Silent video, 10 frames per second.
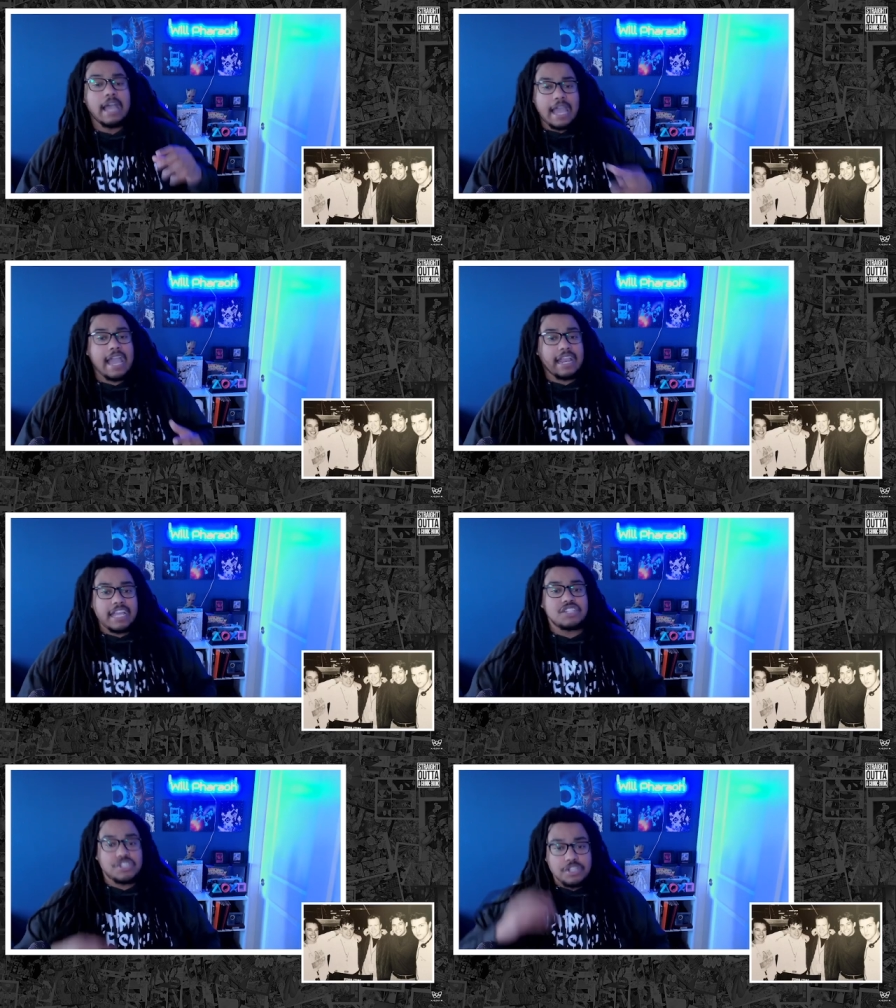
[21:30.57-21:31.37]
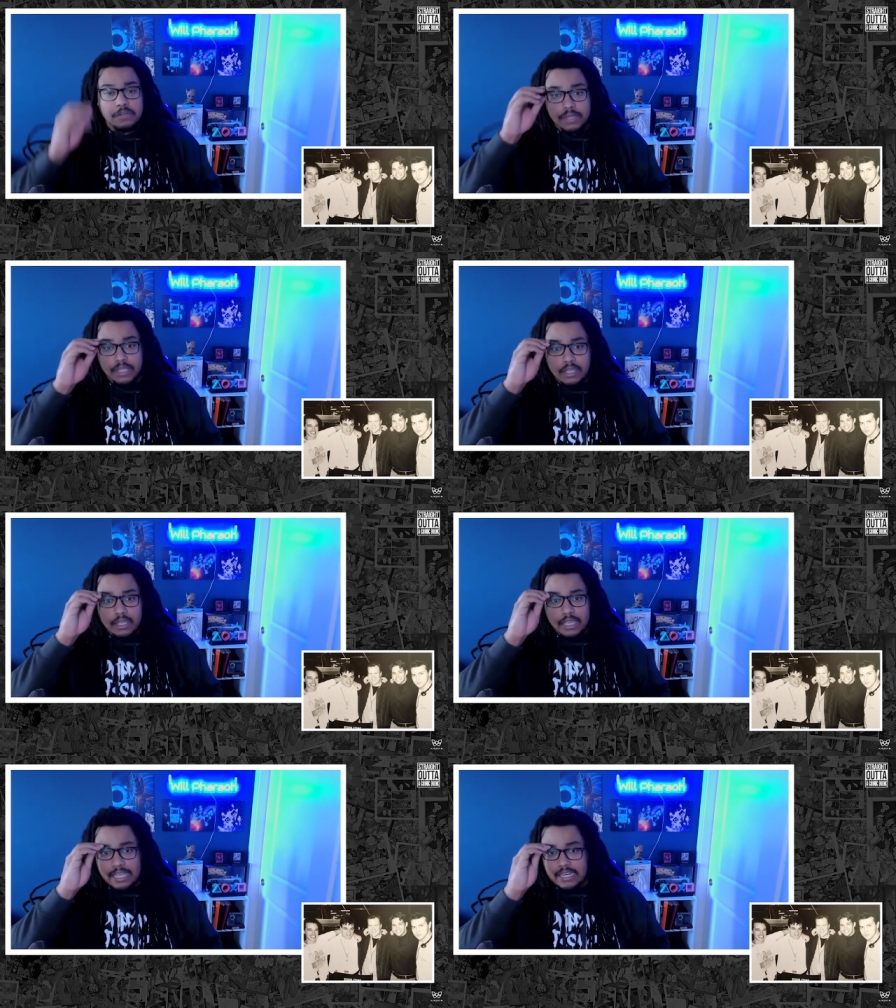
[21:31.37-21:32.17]
And it should be.
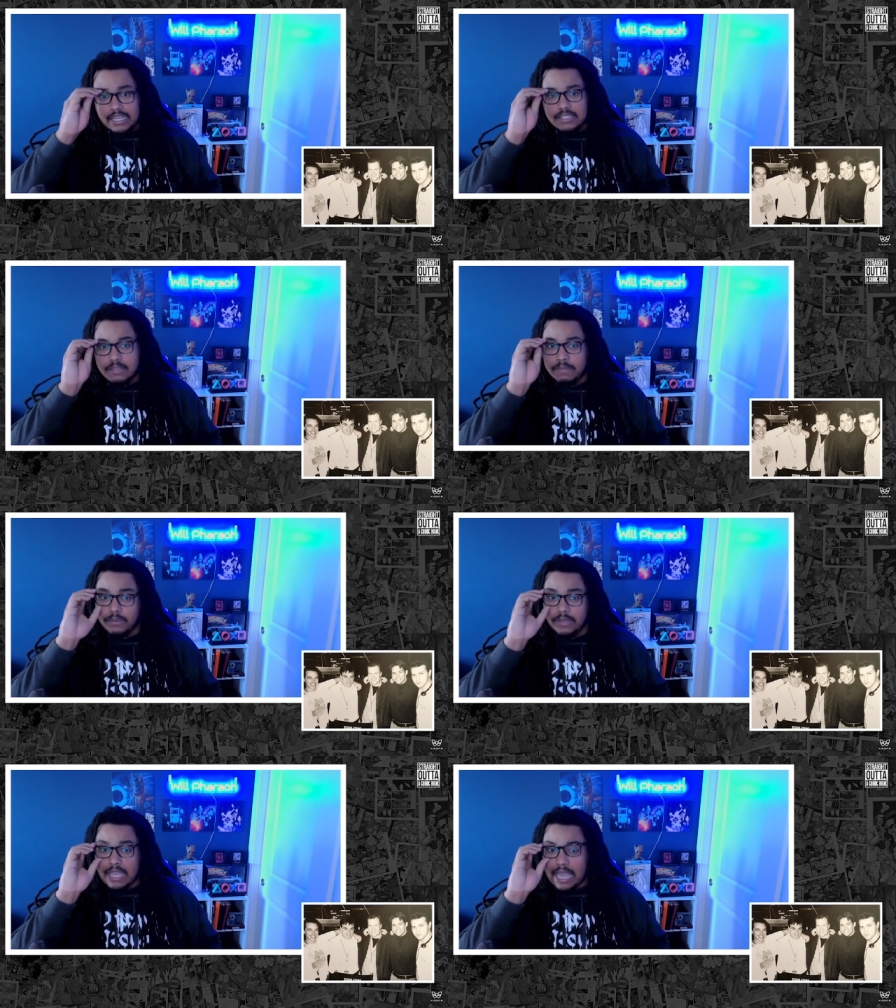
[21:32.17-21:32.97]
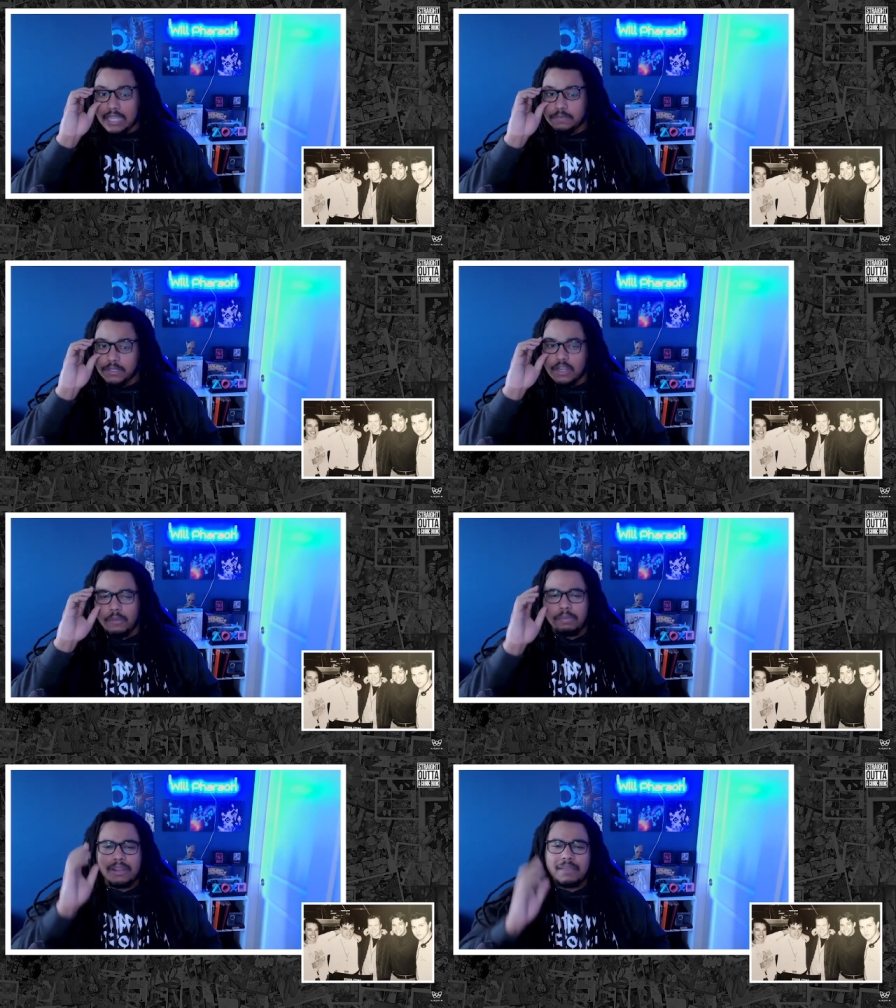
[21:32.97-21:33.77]
It needs to be recast, but
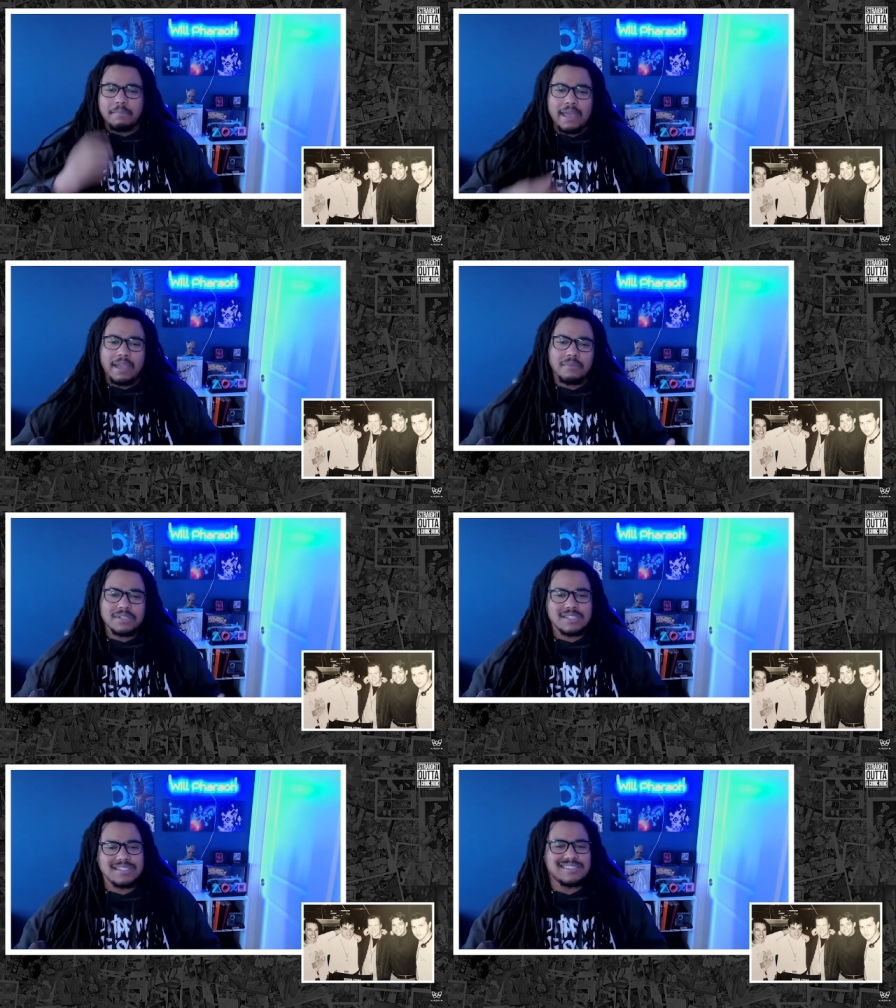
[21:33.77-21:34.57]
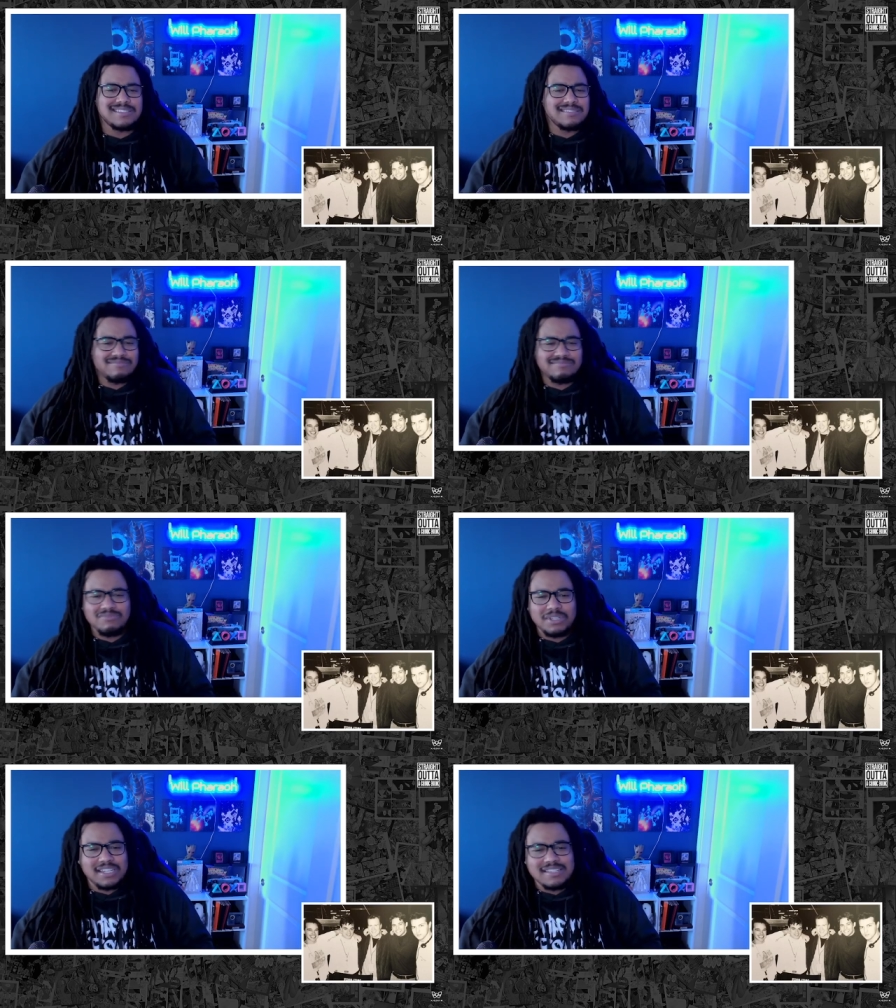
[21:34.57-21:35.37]
don't bring it back with just
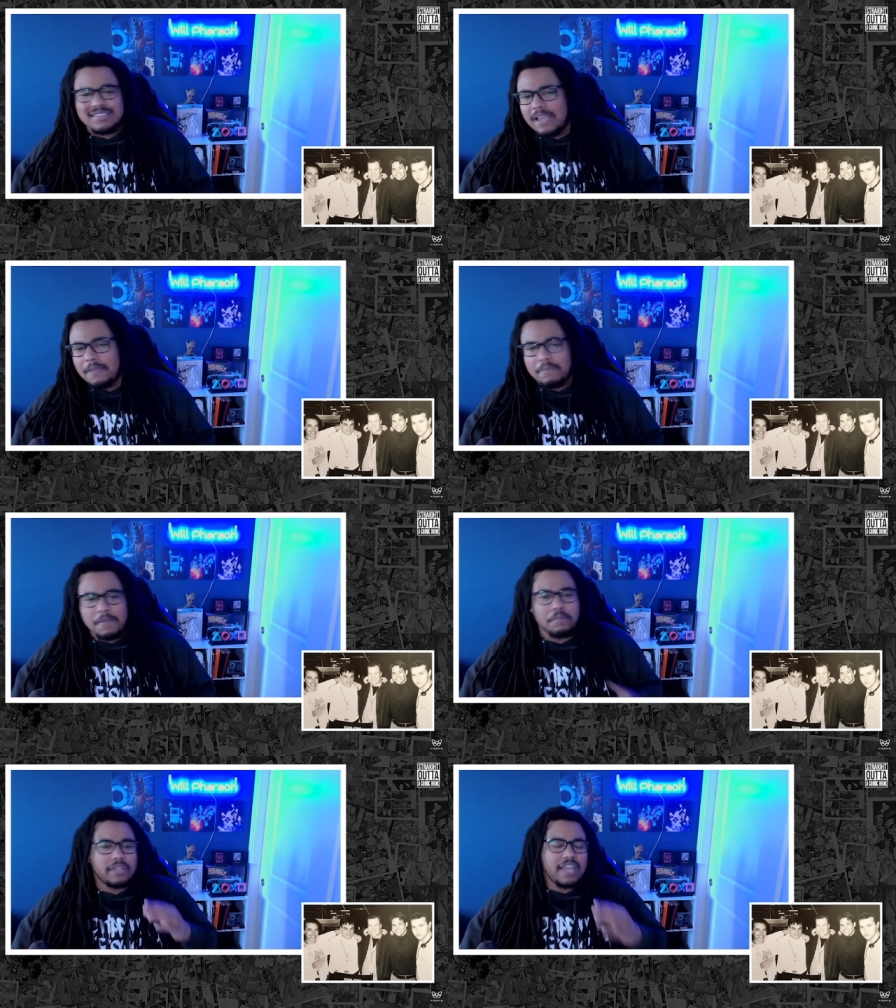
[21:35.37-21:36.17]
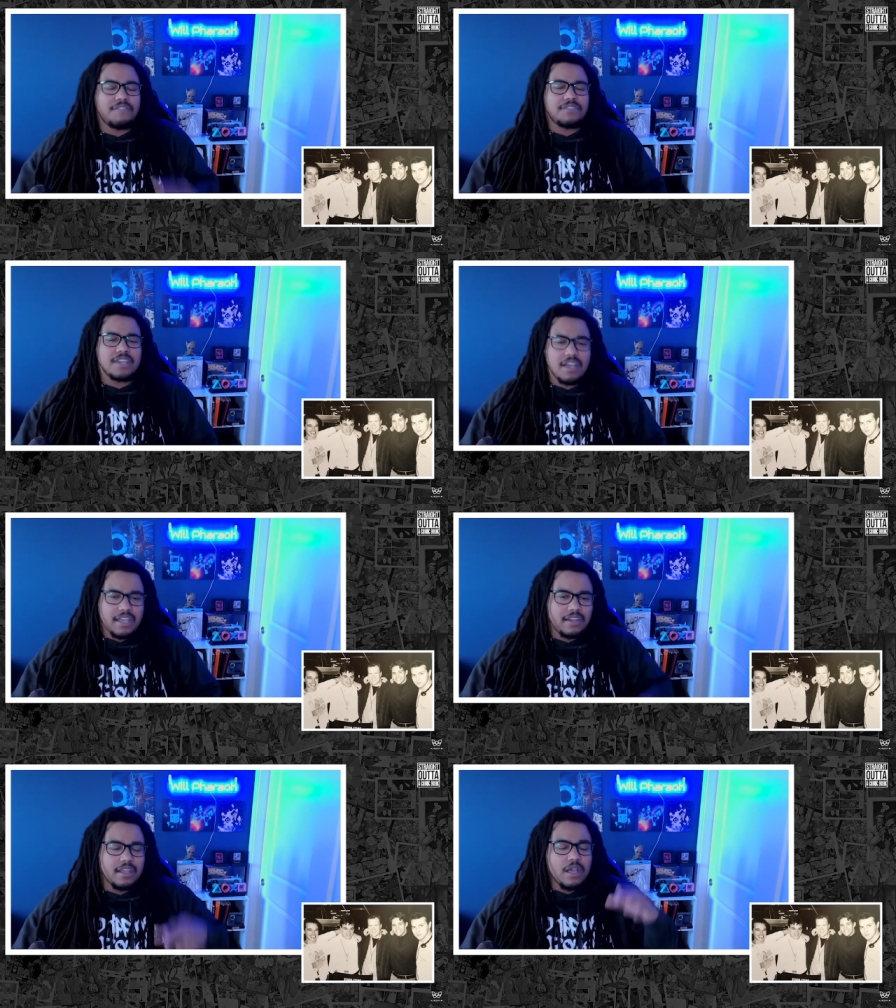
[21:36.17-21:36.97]
with these same people. They've
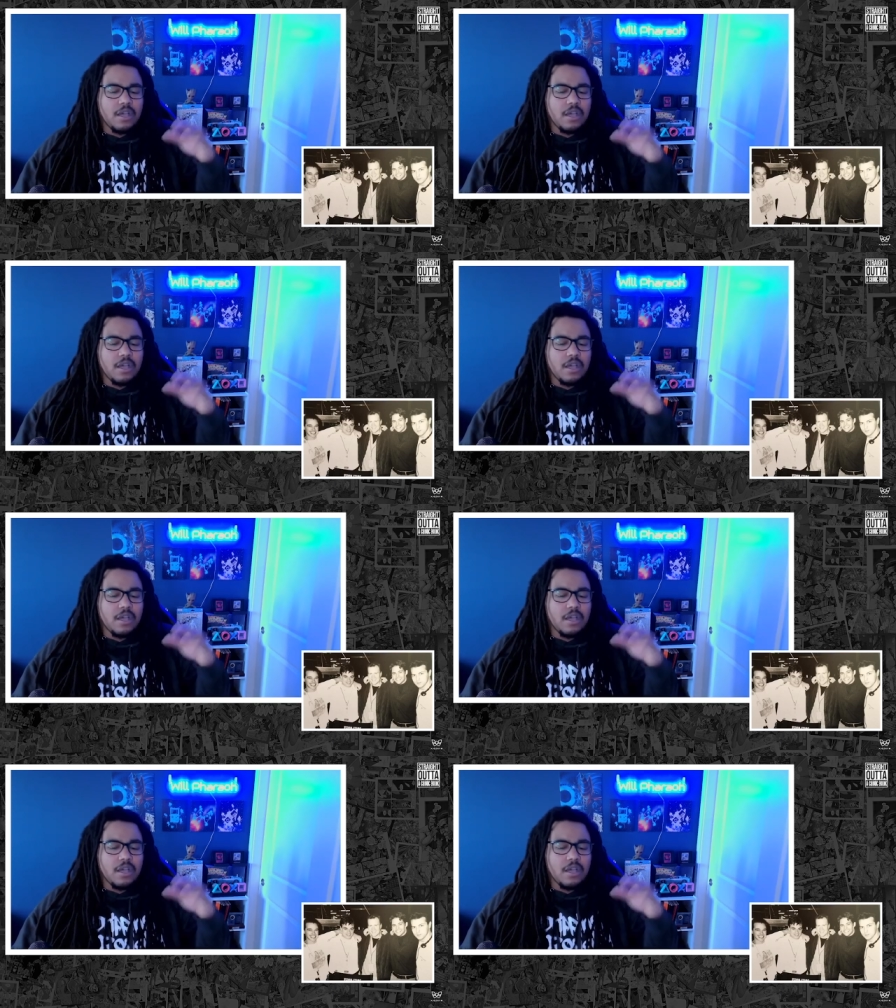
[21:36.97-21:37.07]
done